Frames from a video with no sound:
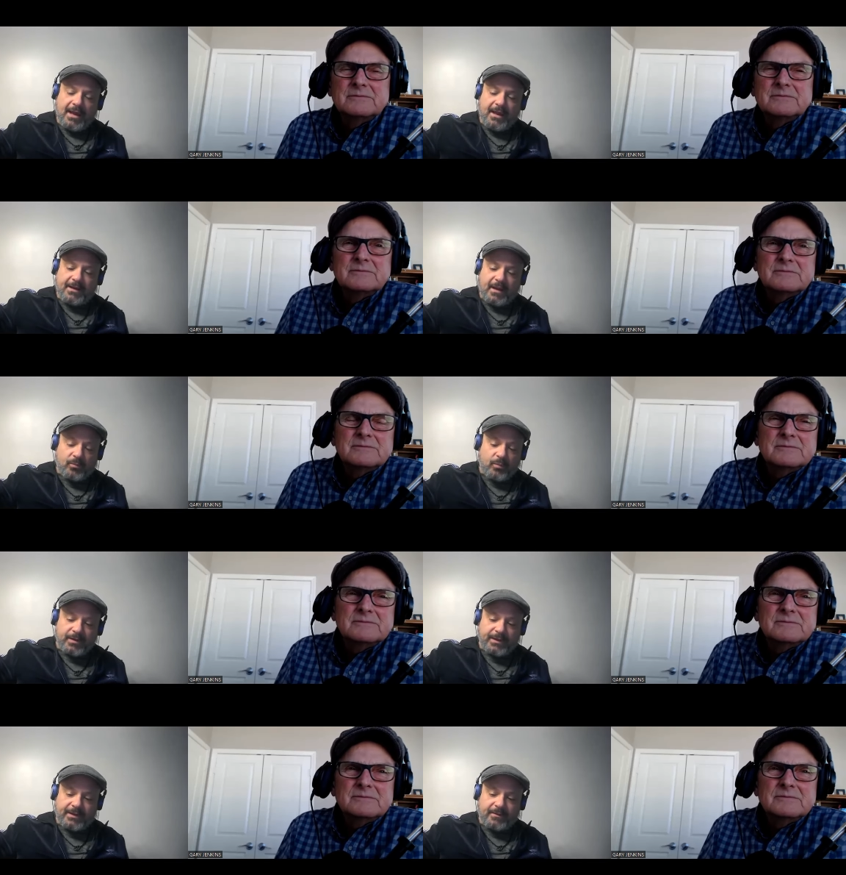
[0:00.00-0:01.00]
Speaker 1: And I
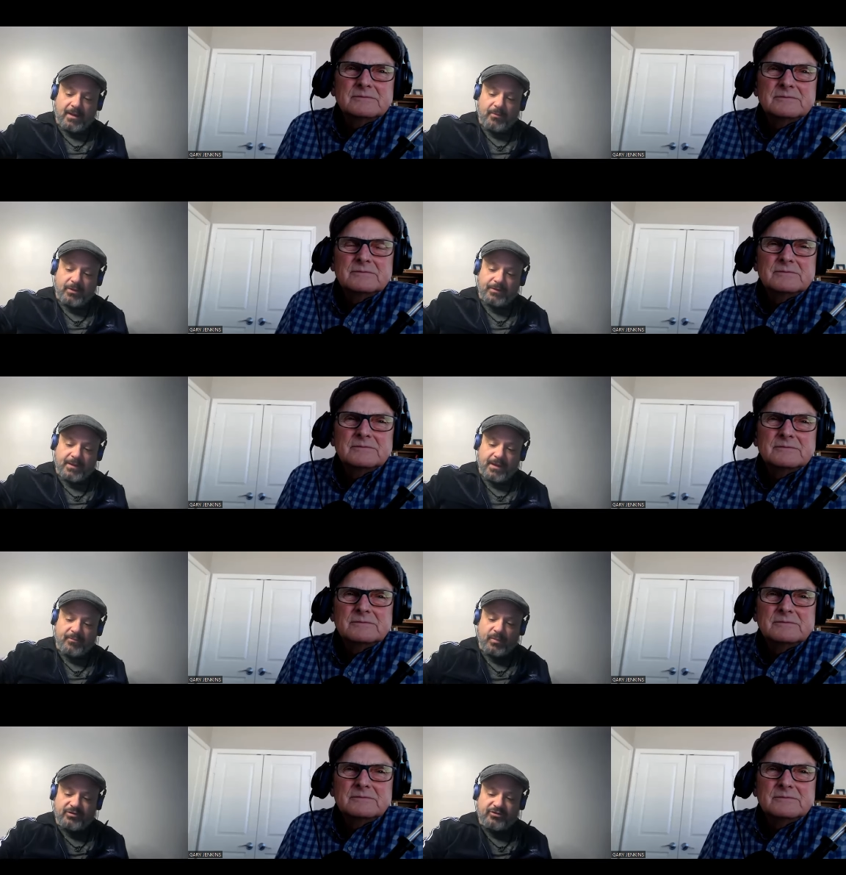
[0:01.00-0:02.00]
really think
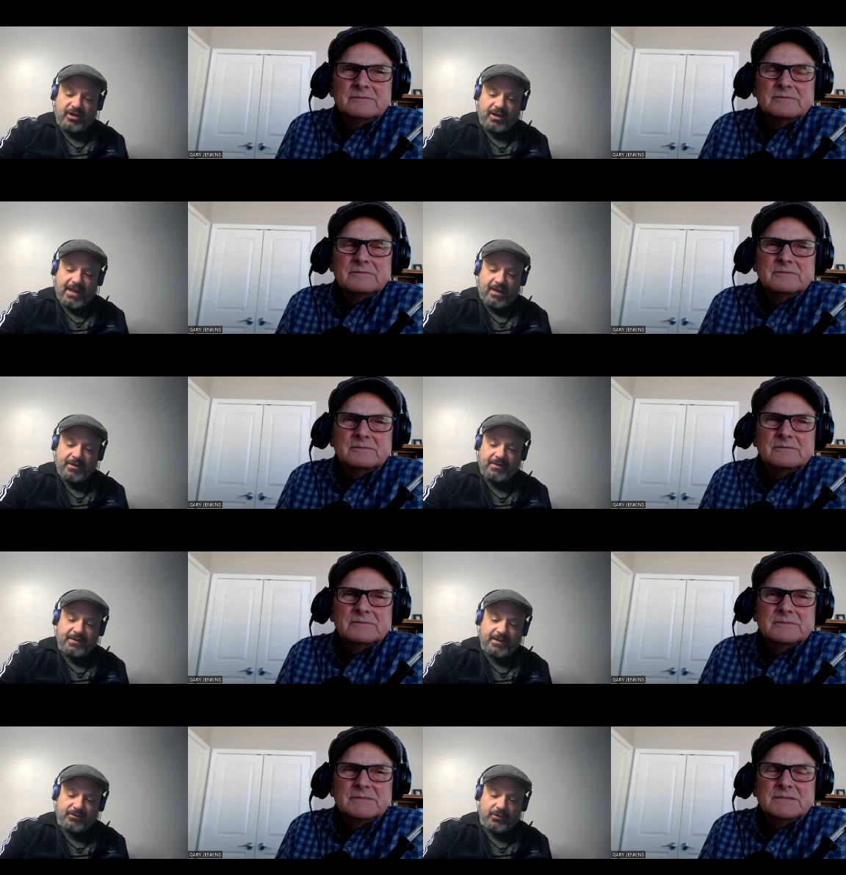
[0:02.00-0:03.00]
everybody should check it out. It's
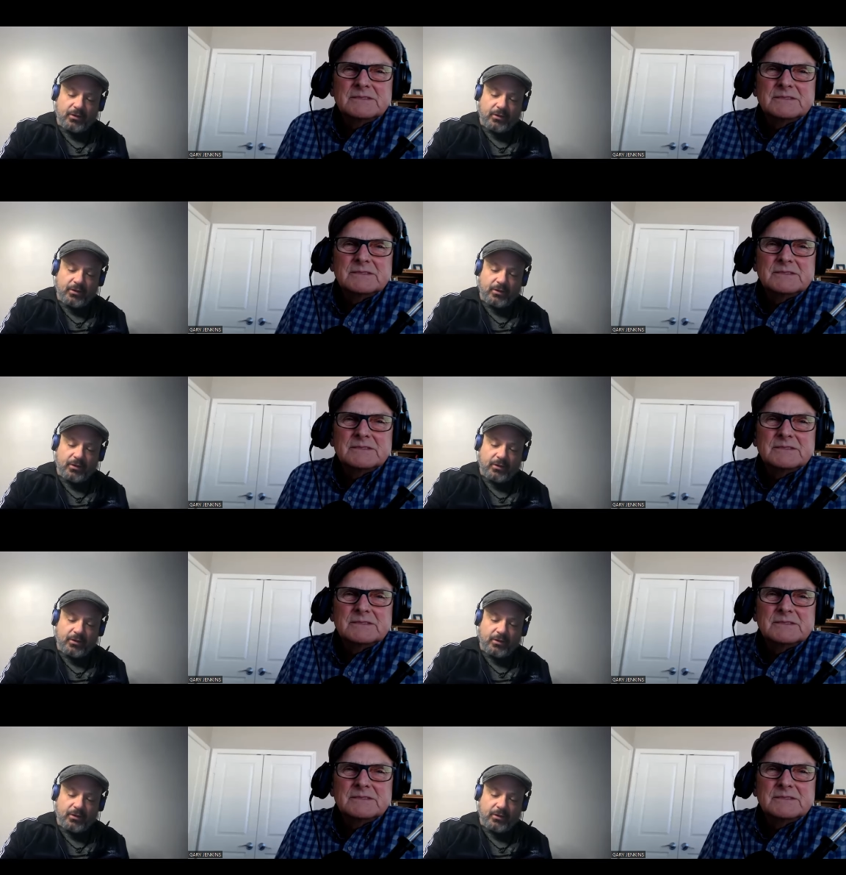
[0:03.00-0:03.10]
a